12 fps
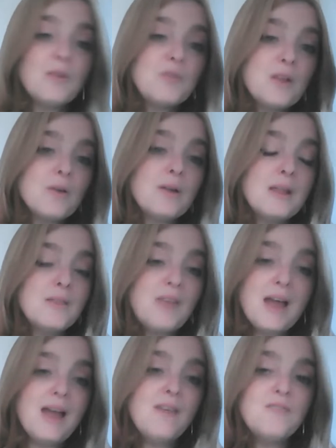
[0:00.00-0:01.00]
out there in
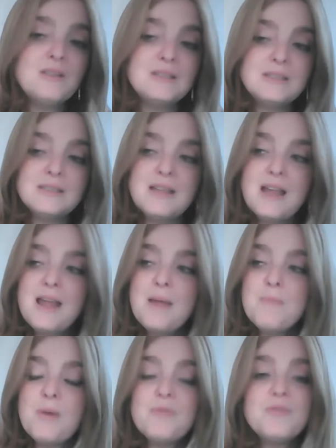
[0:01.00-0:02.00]
the heavens,
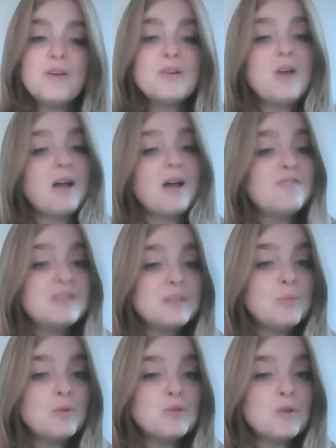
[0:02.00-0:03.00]
but they're not
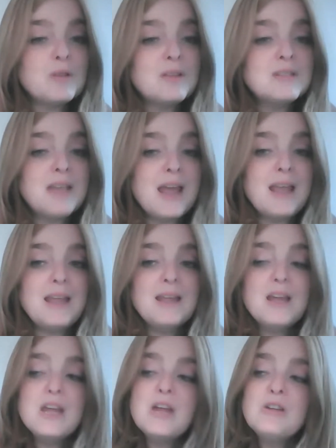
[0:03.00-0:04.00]
visible during the day,
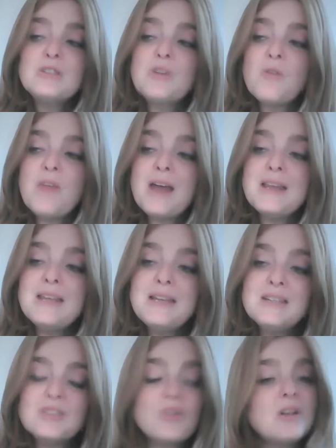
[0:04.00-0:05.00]
so that
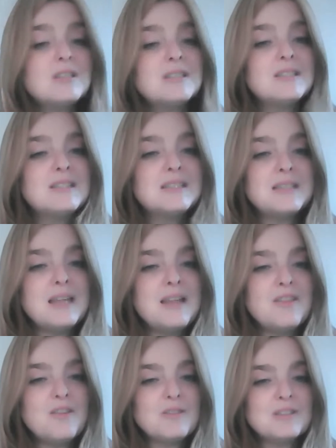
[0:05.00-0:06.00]
he starts to
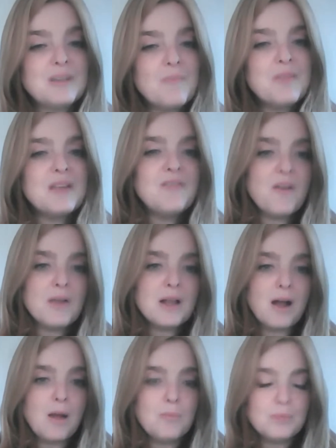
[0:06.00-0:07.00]
see there's something very
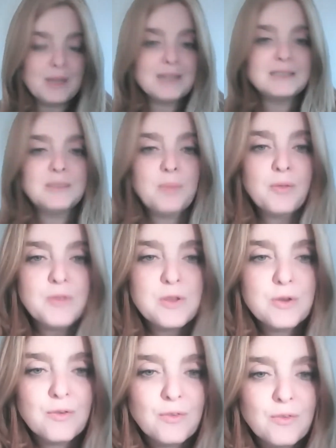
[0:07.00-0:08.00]
complex about the
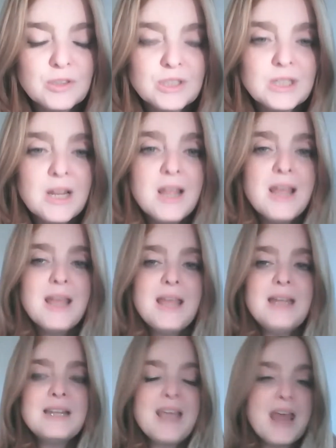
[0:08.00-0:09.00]
universe.
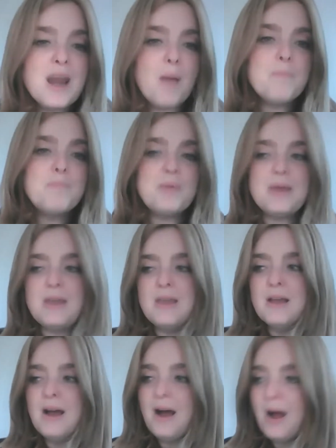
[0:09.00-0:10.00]
It cannot
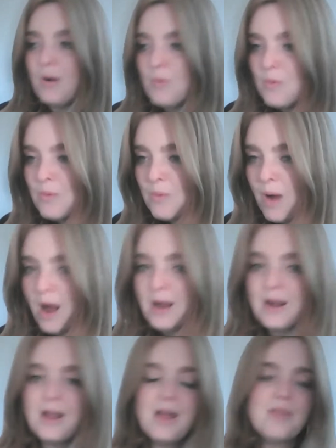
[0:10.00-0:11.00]
be a
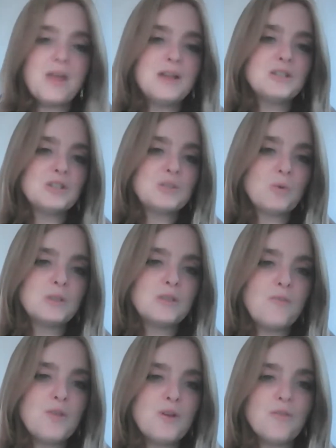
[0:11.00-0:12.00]
rock that is the source
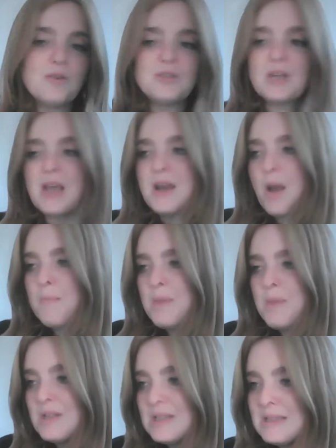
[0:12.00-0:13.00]
of the universe, it cannot
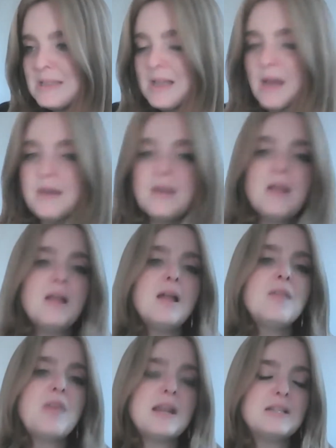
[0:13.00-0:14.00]
be the sun
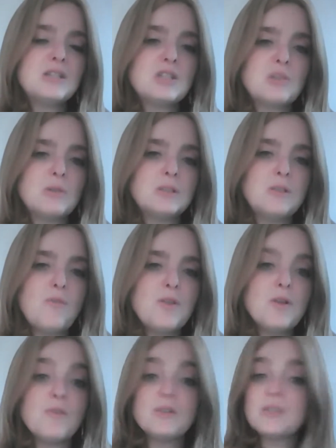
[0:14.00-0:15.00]
that is the source of the
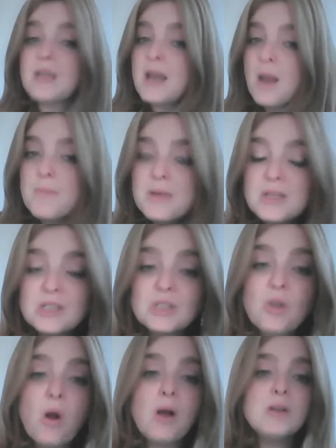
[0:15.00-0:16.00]
universe, it cannot be the
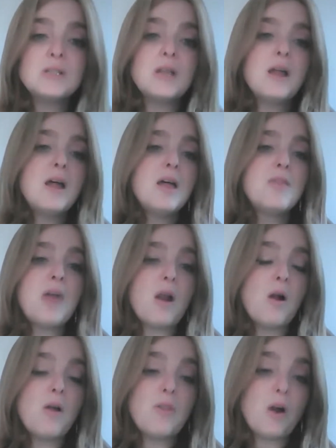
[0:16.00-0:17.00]
stars
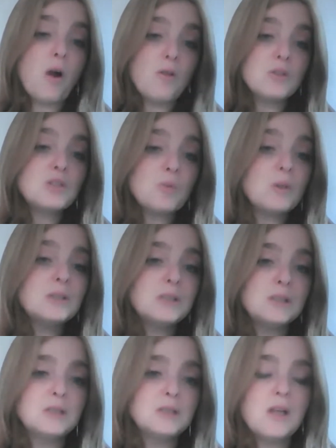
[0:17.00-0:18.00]
that, that are the
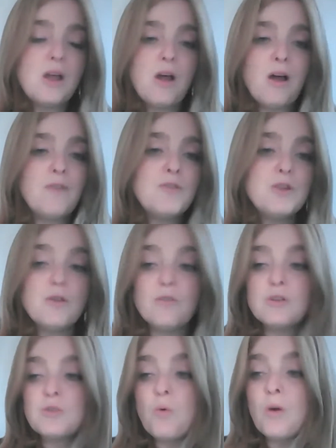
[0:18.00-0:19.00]
sources of the
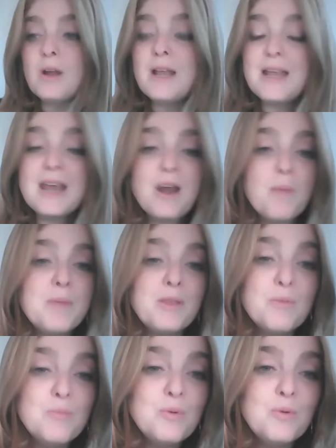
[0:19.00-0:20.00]
universe, or it cannot be
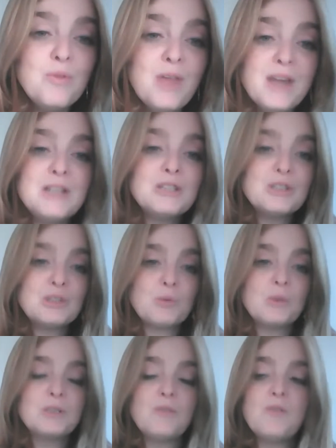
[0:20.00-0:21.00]
the moon that is the
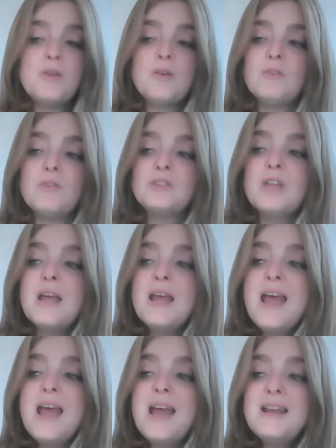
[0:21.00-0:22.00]
source of the universe.
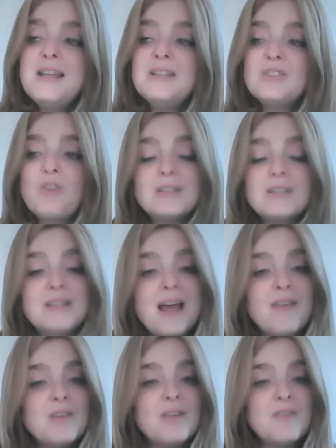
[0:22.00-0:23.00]
And he starts
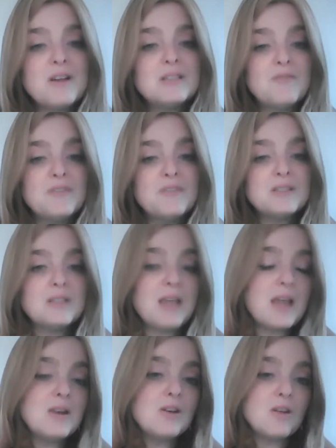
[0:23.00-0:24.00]
having a very
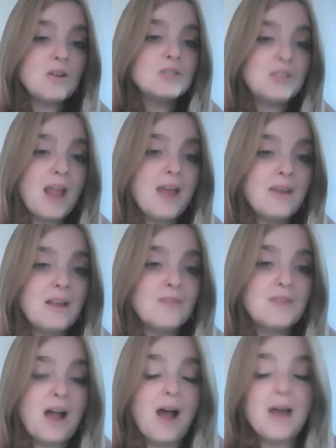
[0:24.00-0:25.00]
sophisticated understanding
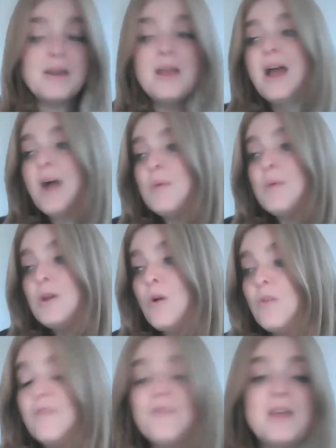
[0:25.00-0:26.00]
of God. And we know
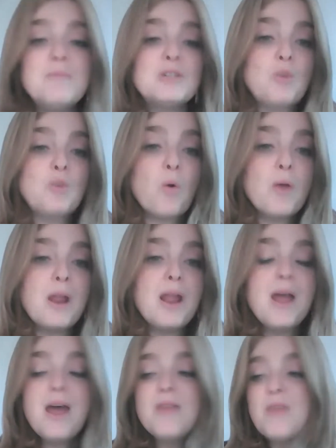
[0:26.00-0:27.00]
the famous story
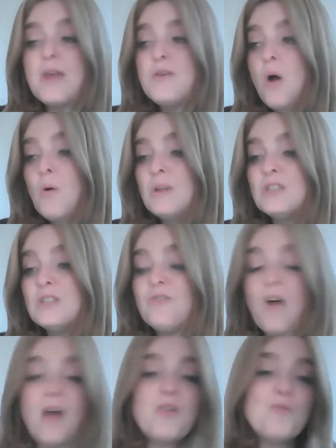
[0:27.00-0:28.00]
that Noah's
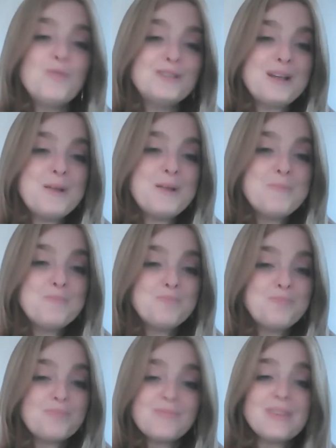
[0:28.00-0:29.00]
father was a,
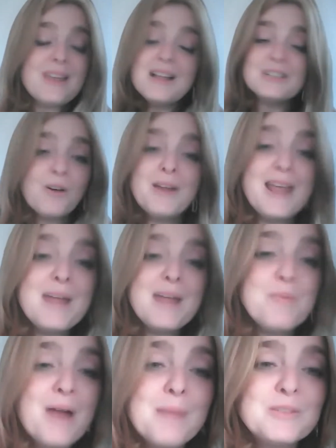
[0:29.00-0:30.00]
sorry,
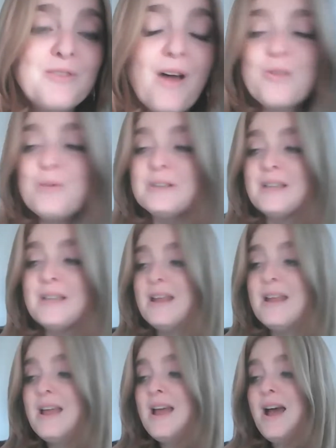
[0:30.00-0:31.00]
Abraham's father was
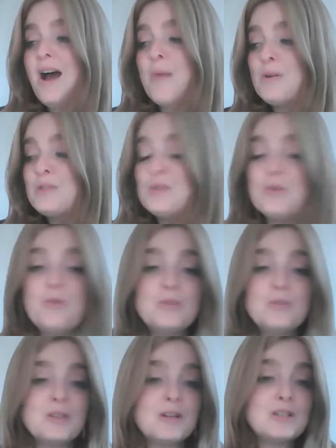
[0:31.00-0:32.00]
a, a person who
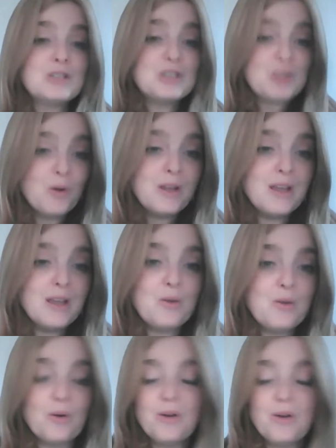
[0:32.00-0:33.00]
was a custodian
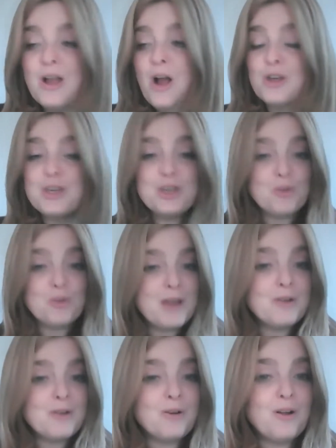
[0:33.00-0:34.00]
or a
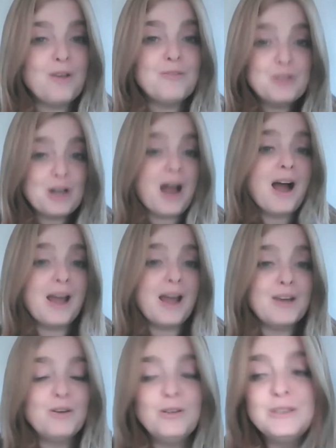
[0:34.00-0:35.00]
curator of good
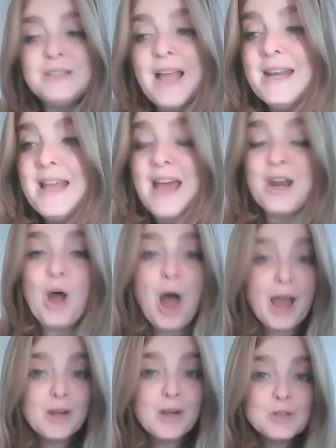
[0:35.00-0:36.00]
idols. And he had an
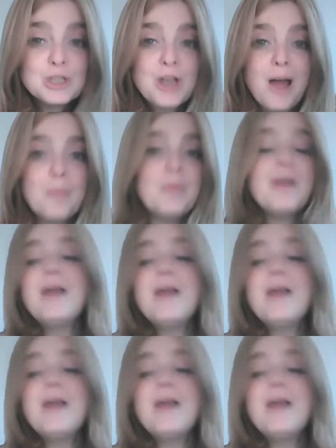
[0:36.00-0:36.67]
idol shop.